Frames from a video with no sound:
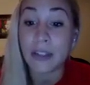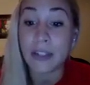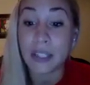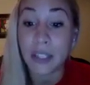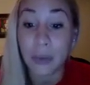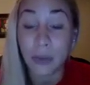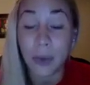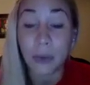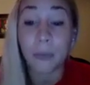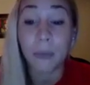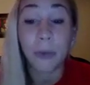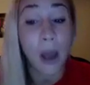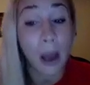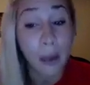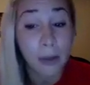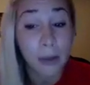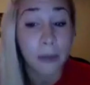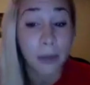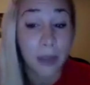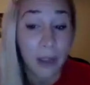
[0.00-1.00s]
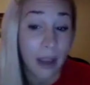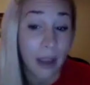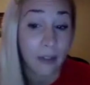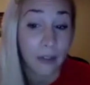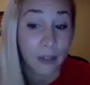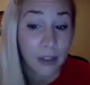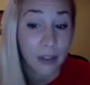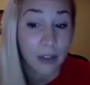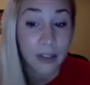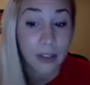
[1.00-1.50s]
to deal with problem
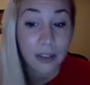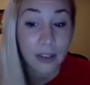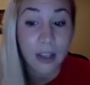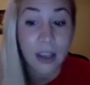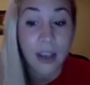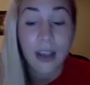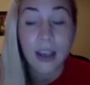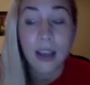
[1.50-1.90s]
behaviors